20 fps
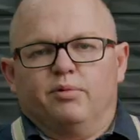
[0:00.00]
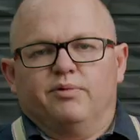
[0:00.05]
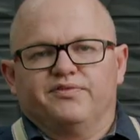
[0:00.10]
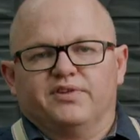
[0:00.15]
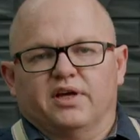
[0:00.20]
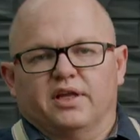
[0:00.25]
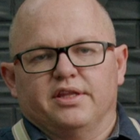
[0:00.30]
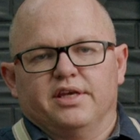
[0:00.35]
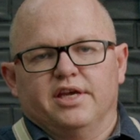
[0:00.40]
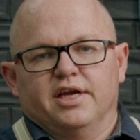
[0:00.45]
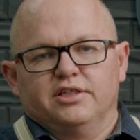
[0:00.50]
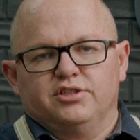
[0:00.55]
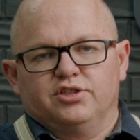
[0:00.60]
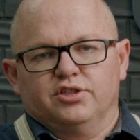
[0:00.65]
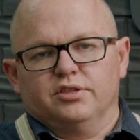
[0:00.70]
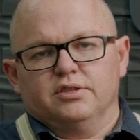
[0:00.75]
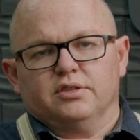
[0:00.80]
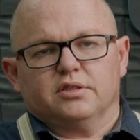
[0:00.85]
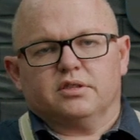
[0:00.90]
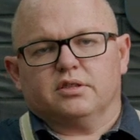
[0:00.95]
that we've done the
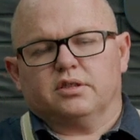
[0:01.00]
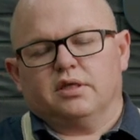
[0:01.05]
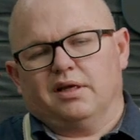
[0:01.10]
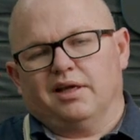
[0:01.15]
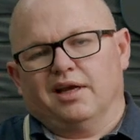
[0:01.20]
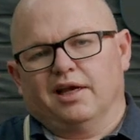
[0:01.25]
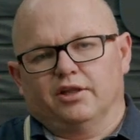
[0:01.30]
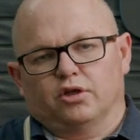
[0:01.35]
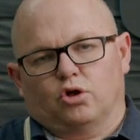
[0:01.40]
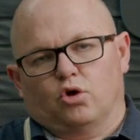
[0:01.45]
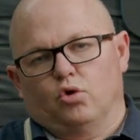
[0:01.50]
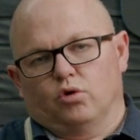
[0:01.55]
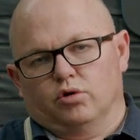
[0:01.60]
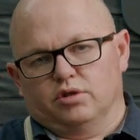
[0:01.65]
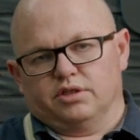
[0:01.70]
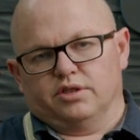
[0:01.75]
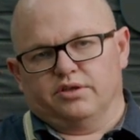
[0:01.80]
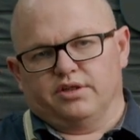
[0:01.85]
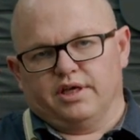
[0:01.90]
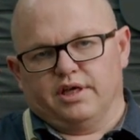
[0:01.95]
edges and the
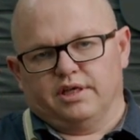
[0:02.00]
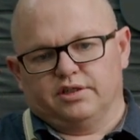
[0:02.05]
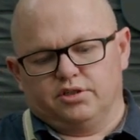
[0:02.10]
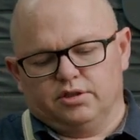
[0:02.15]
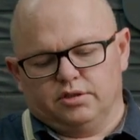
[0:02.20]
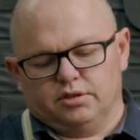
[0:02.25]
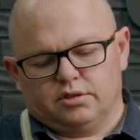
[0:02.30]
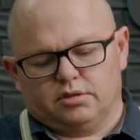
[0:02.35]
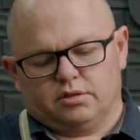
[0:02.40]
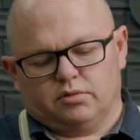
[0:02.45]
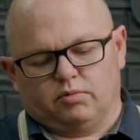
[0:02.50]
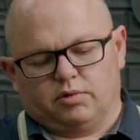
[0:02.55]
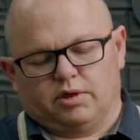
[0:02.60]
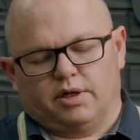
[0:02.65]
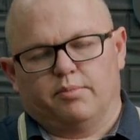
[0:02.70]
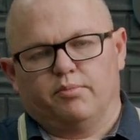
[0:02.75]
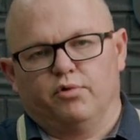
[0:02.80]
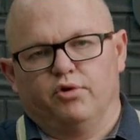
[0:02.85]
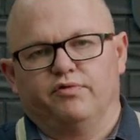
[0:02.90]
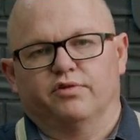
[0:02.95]
corners of the edges, we're
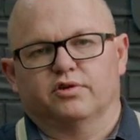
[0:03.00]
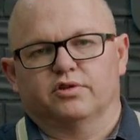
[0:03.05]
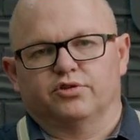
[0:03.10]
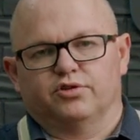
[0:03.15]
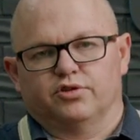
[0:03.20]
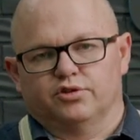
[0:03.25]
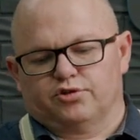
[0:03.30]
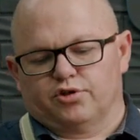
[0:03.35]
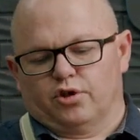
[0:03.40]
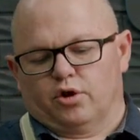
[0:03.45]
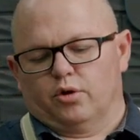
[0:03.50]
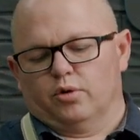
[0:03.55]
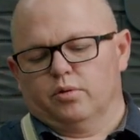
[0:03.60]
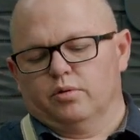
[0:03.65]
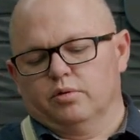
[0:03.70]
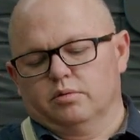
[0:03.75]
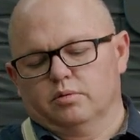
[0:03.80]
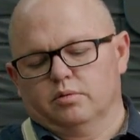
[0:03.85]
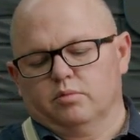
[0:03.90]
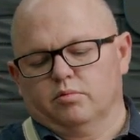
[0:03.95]
going to move on to the toe.
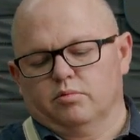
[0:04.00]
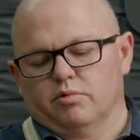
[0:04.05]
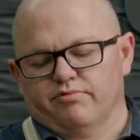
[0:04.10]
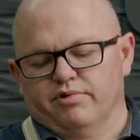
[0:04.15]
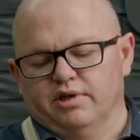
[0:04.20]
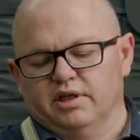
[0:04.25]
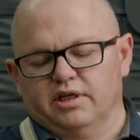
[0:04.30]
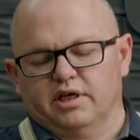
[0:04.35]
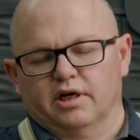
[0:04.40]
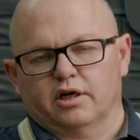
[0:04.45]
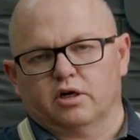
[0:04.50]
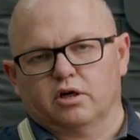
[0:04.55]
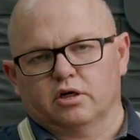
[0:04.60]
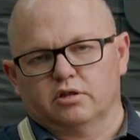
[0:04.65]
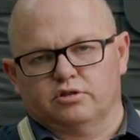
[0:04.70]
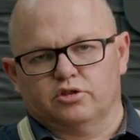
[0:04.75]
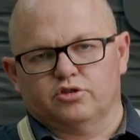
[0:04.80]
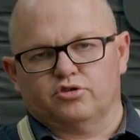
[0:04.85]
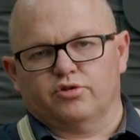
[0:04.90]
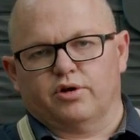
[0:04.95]
We're really going to
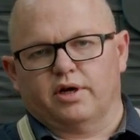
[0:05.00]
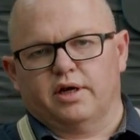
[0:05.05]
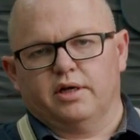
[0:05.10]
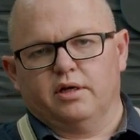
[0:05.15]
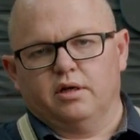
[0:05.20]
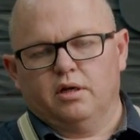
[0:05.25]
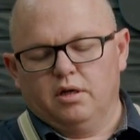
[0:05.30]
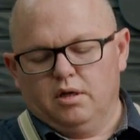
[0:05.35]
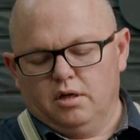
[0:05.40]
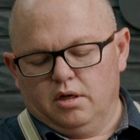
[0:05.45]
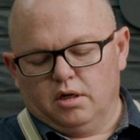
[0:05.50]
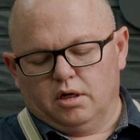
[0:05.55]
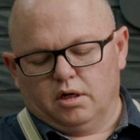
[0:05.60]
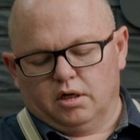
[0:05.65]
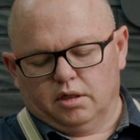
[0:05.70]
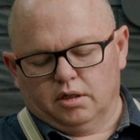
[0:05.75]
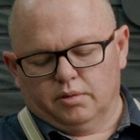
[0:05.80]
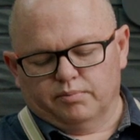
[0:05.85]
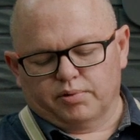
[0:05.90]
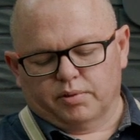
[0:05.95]
concentrate
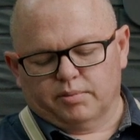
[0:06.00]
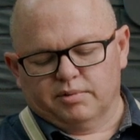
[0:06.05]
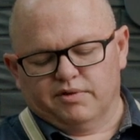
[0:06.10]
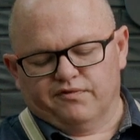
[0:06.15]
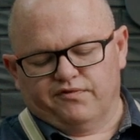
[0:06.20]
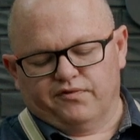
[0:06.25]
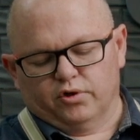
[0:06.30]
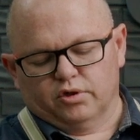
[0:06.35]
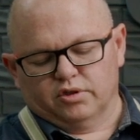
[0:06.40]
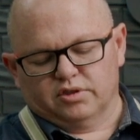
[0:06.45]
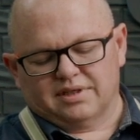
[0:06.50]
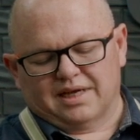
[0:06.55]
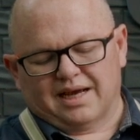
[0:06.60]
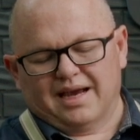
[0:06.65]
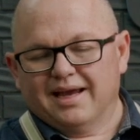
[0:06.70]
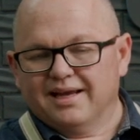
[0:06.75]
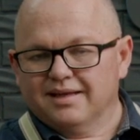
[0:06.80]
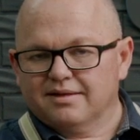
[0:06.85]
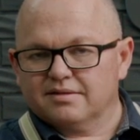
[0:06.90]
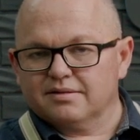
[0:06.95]
on probably the first
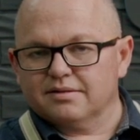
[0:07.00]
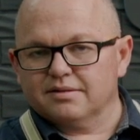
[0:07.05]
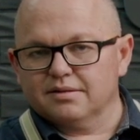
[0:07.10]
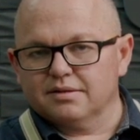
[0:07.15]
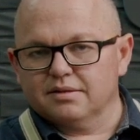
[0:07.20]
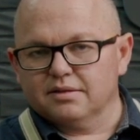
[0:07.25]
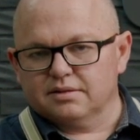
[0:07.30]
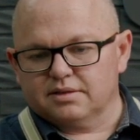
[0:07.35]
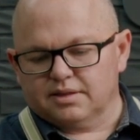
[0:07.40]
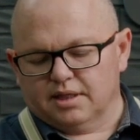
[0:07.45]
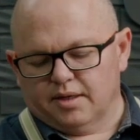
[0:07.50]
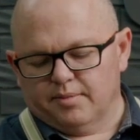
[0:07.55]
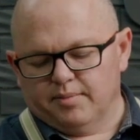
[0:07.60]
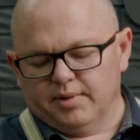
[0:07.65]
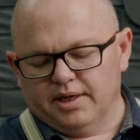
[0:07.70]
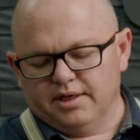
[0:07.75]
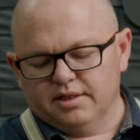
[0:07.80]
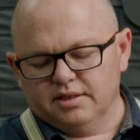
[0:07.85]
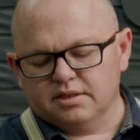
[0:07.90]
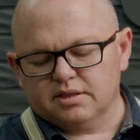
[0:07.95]
8
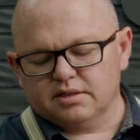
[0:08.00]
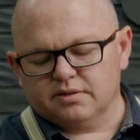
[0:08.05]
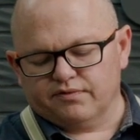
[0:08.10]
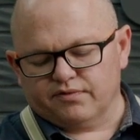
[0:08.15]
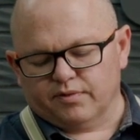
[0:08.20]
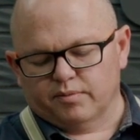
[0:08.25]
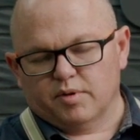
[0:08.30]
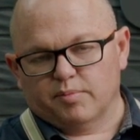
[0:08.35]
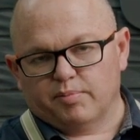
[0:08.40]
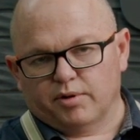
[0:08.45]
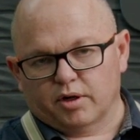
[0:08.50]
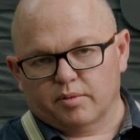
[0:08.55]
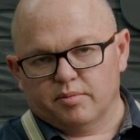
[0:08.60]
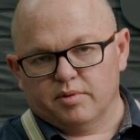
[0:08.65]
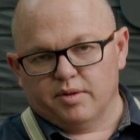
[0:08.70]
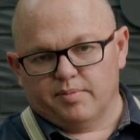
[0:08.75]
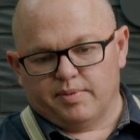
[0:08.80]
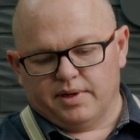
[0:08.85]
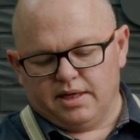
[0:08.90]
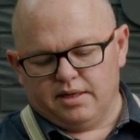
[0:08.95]
centimeters from the bottom
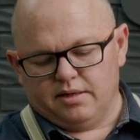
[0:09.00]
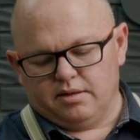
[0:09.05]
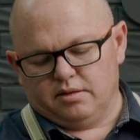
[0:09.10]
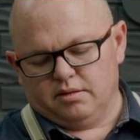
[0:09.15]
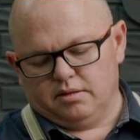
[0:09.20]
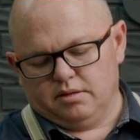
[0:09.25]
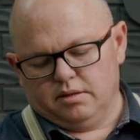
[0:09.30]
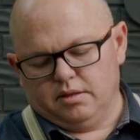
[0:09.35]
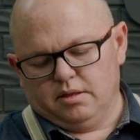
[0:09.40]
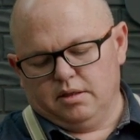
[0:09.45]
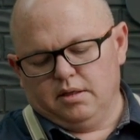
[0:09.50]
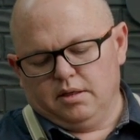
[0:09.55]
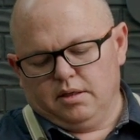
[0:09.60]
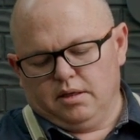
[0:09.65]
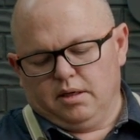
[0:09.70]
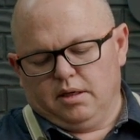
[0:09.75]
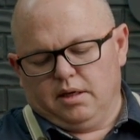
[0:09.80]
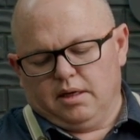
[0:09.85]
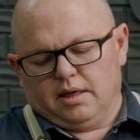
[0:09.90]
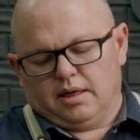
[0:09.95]
of the bat.
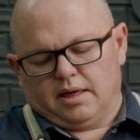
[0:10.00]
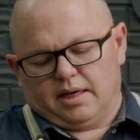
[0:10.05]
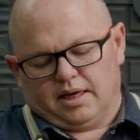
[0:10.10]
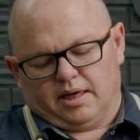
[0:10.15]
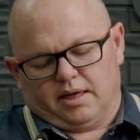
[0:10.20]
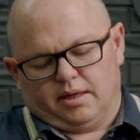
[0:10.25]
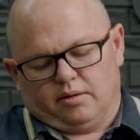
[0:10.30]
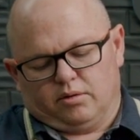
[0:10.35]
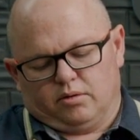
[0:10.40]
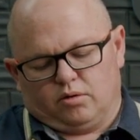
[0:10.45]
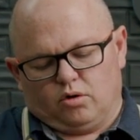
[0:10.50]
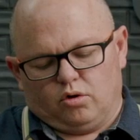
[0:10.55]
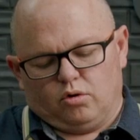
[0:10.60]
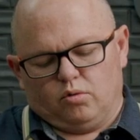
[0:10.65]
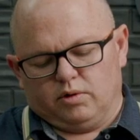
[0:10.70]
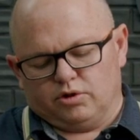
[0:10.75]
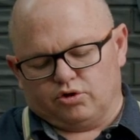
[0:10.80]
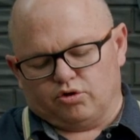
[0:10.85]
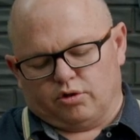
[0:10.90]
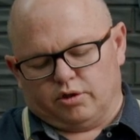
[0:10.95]
And
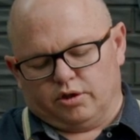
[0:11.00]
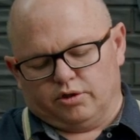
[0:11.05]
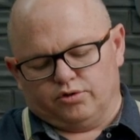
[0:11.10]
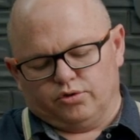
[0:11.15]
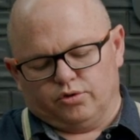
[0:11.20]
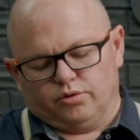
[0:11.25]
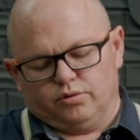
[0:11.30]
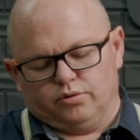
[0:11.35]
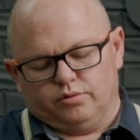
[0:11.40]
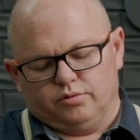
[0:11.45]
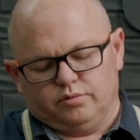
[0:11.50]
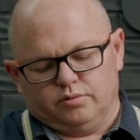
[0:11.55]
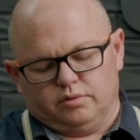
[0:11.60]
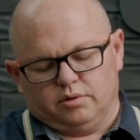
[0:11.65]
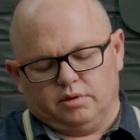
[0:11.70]
all we're trying to do